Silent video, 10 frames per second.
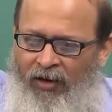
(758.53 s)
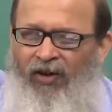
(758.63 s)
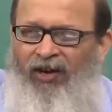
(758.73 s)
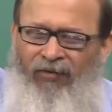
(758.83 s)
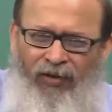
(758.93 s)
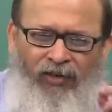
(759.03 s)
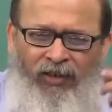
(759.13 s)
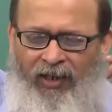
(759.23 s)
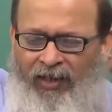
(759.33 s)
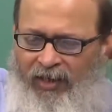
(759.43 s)
or even on
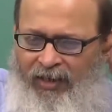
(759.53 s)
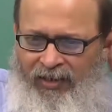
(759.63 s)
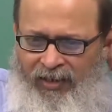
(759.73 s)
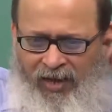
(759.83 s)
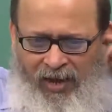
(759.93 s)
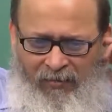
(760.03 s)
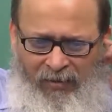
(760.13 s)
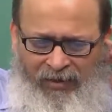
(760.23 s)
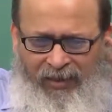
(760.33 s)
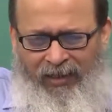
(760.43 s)
silly things,
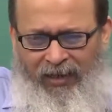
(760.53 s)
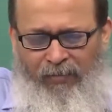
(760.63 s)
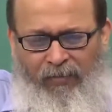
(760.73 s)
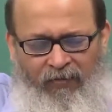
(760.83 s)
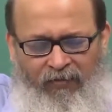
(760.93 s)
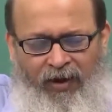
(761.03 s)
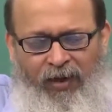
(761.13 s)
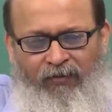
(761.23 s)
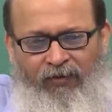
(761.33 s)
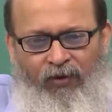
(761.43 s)
but see the number of
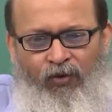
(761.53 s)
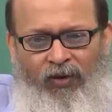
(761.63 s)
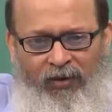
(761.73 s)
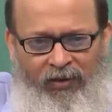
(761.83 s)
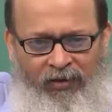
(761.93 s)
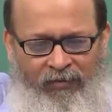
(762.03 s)
times we do it,